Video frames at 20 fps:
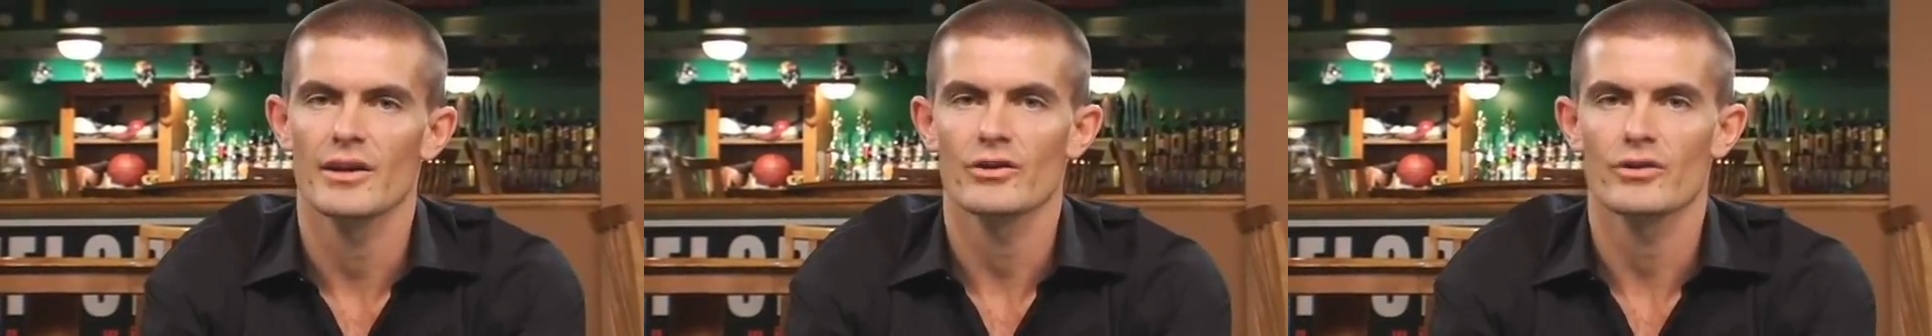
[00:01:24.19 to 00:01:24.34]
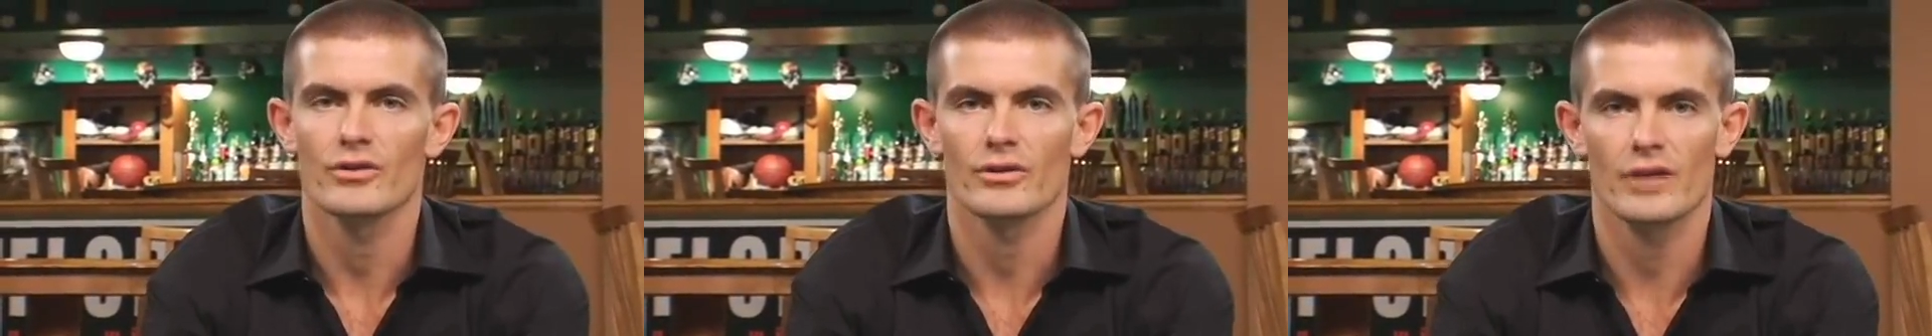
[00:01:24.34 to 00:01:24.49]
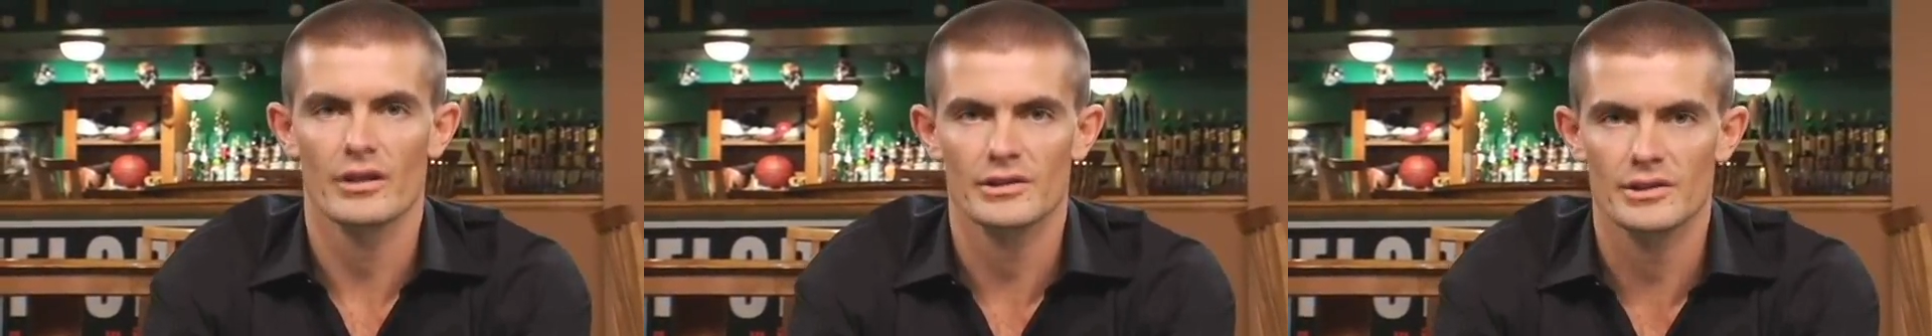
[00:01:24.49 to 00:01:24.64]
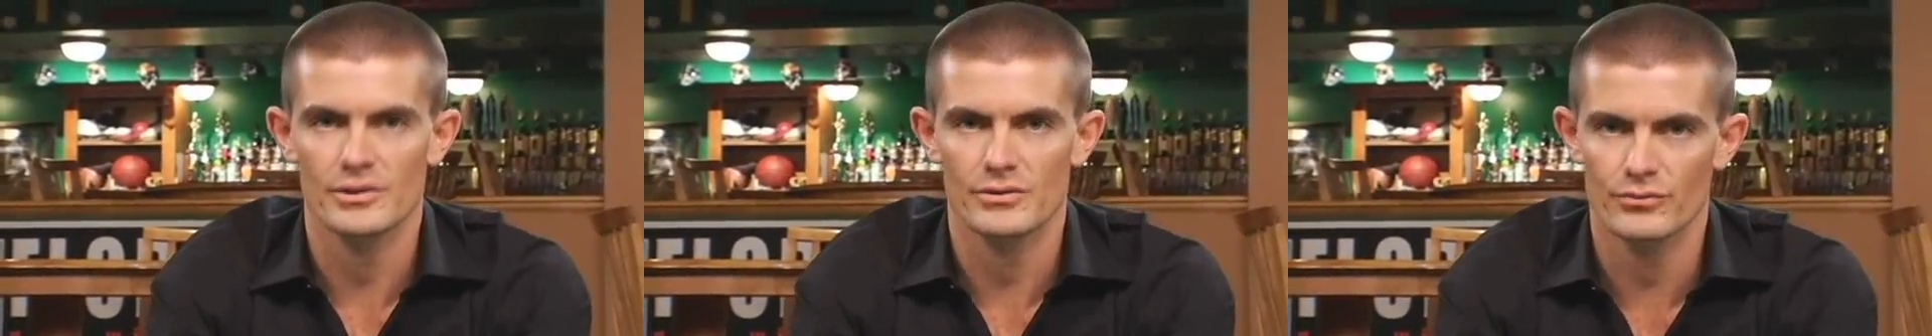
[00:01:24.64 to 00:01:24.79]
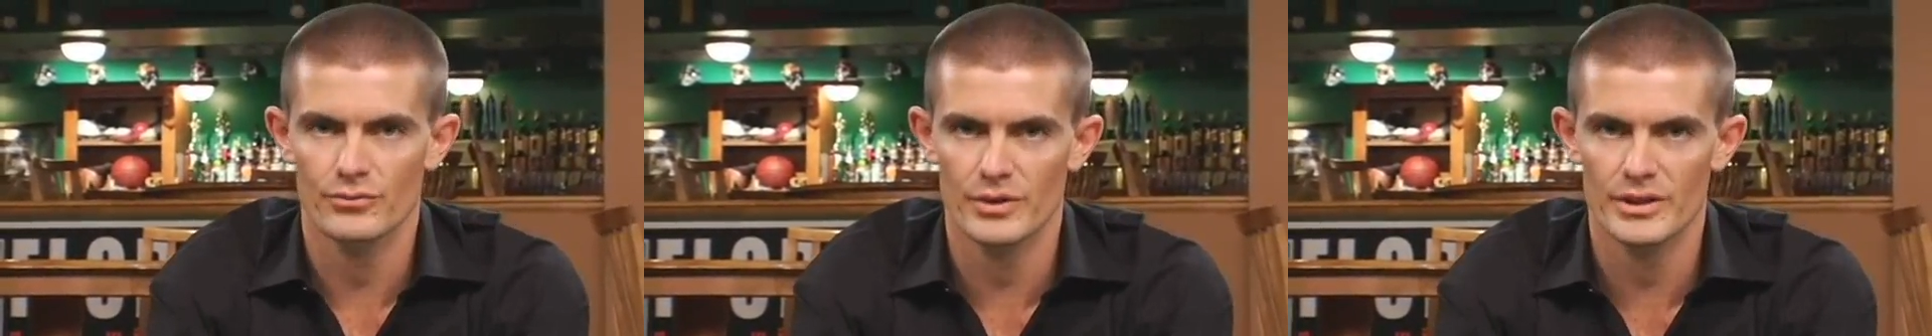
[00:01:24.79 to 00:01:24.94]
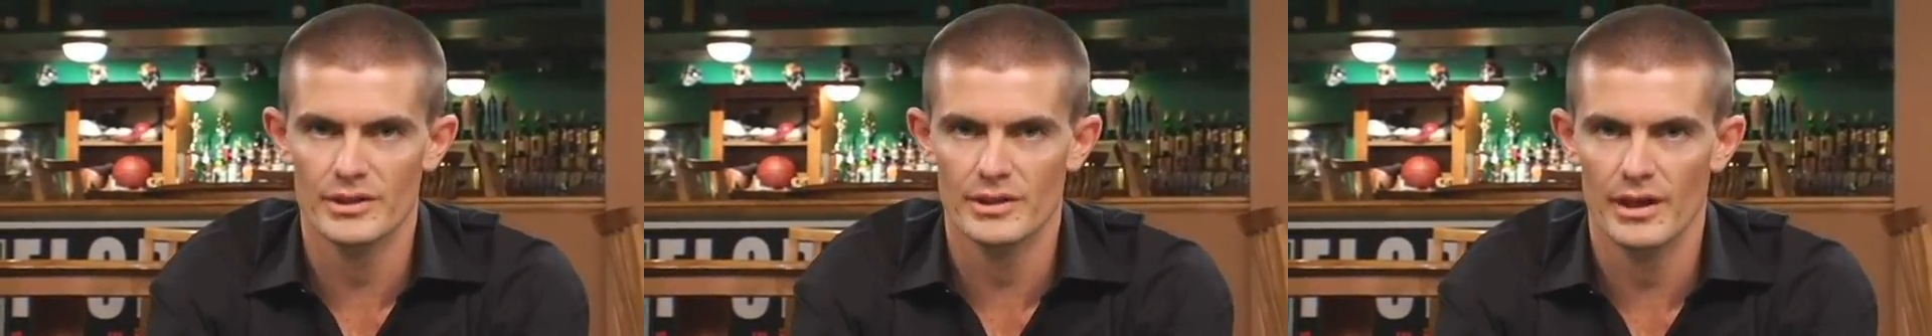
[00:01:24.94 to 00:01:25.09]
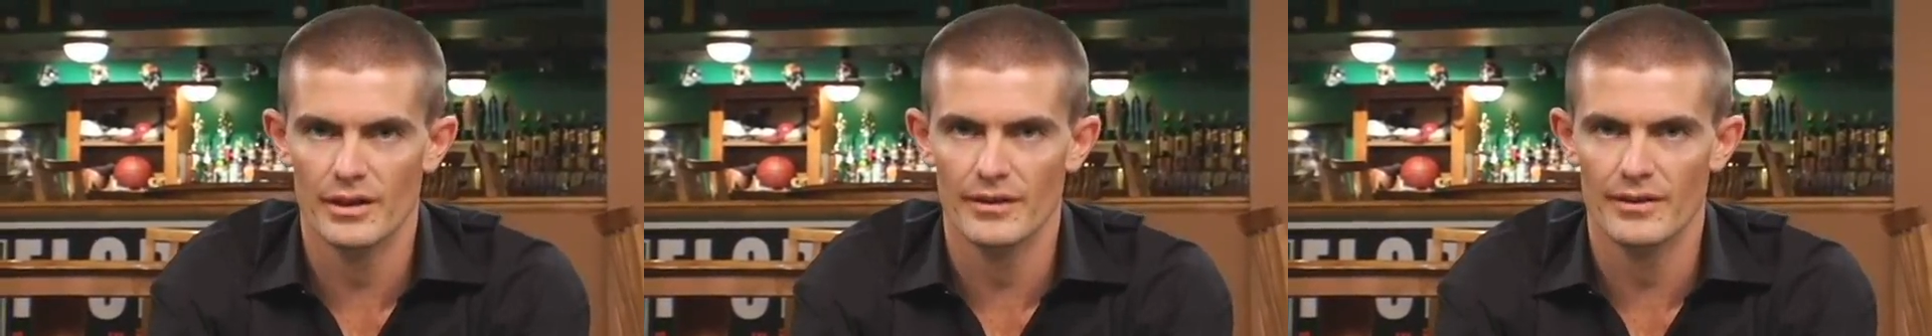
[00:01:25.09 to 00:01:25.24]
You're not
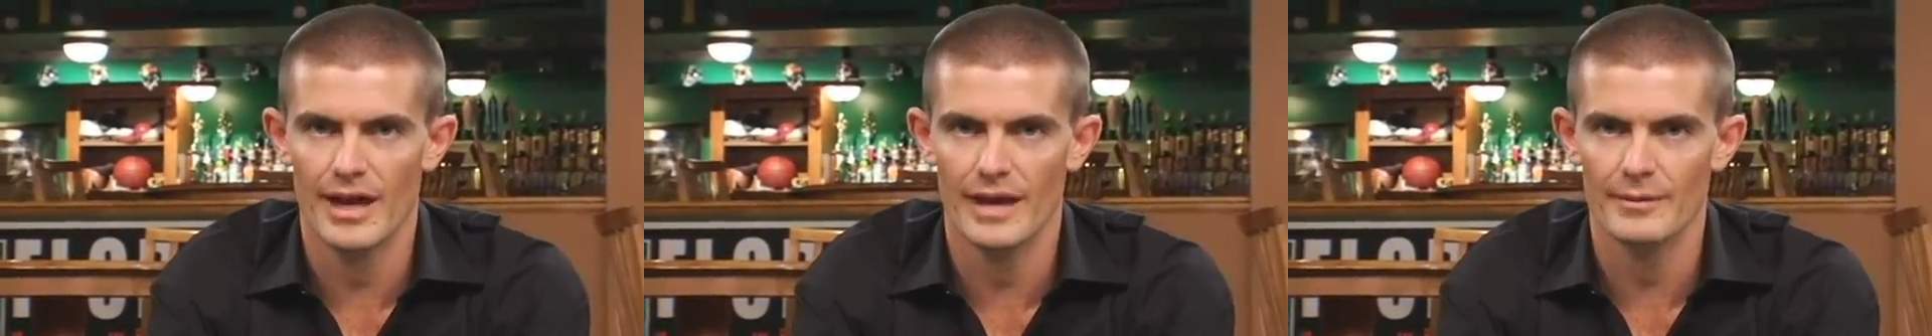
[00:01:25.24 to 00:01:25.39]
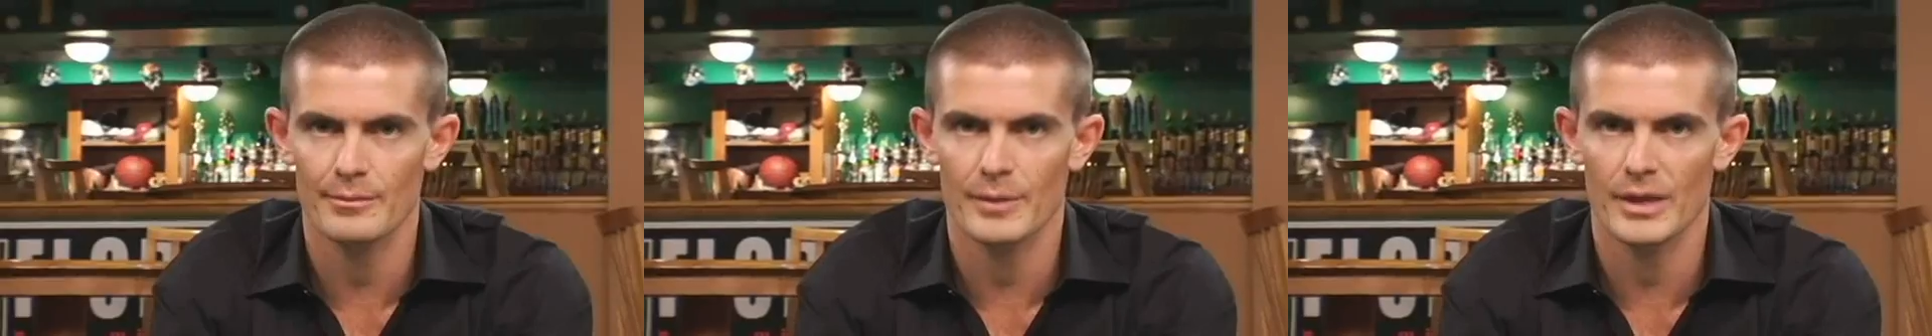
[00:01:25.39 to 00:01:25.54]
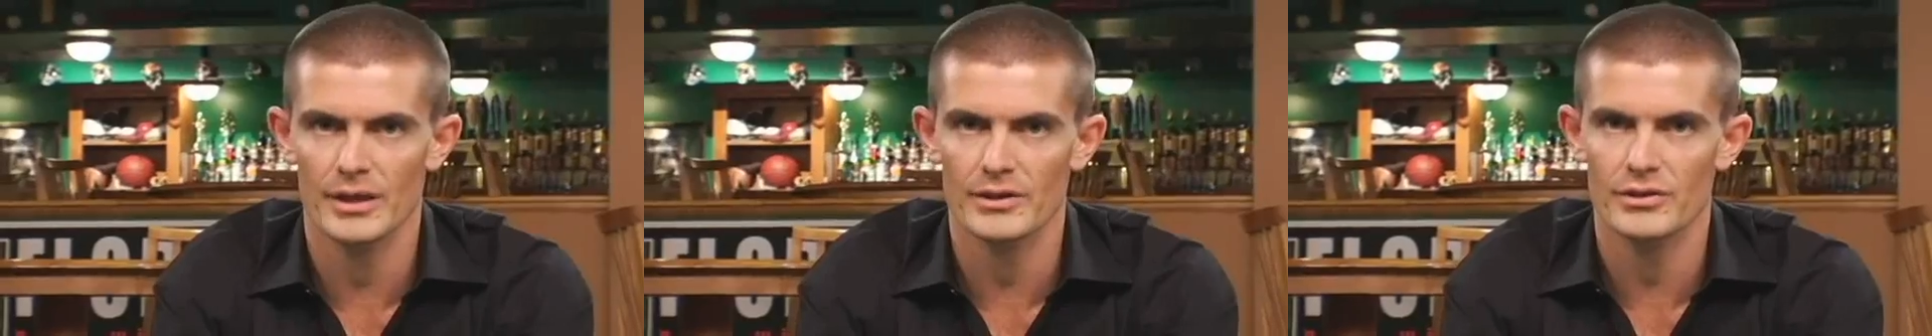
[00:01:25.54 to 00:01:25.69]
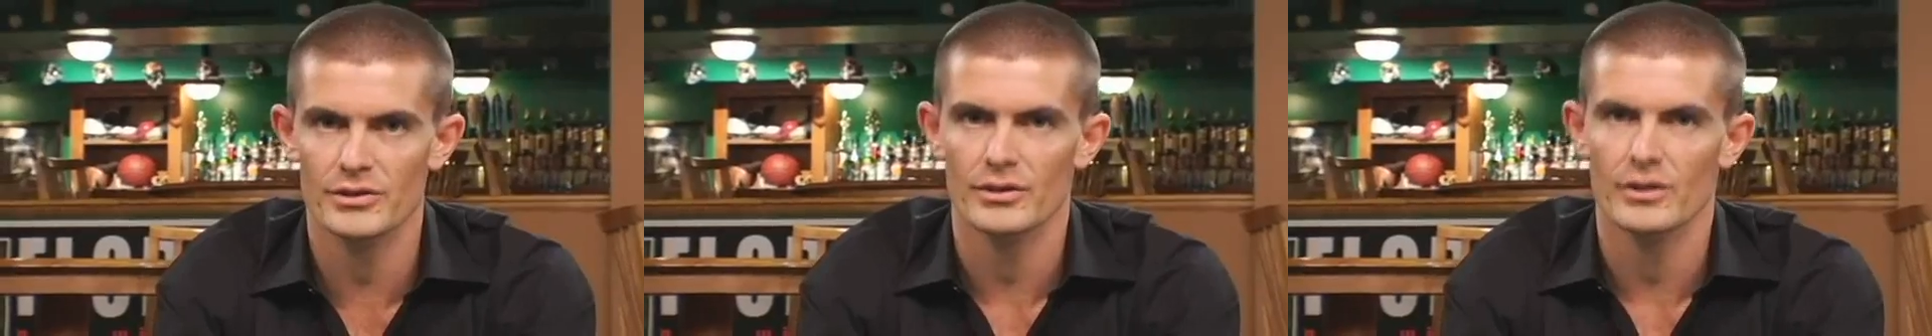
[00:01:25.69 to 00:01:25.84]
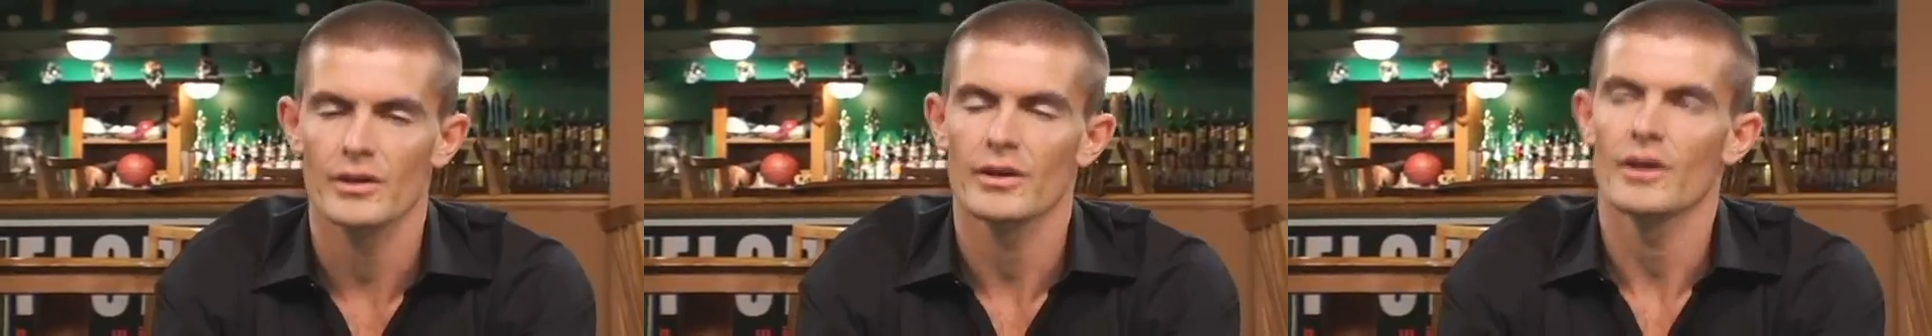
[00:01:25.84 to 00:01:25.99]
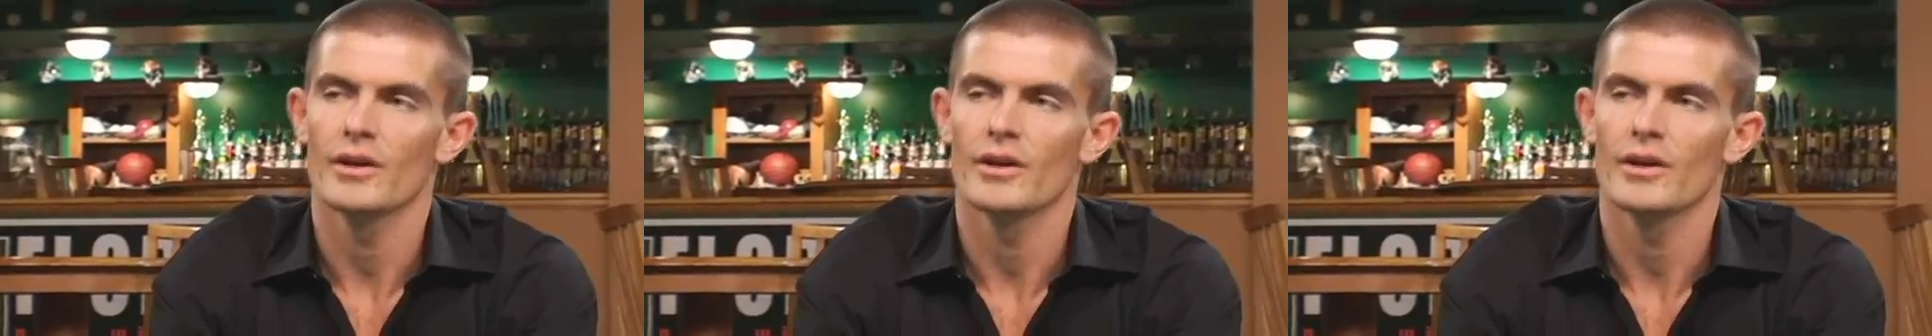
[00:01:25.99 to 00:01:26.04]
risking that much.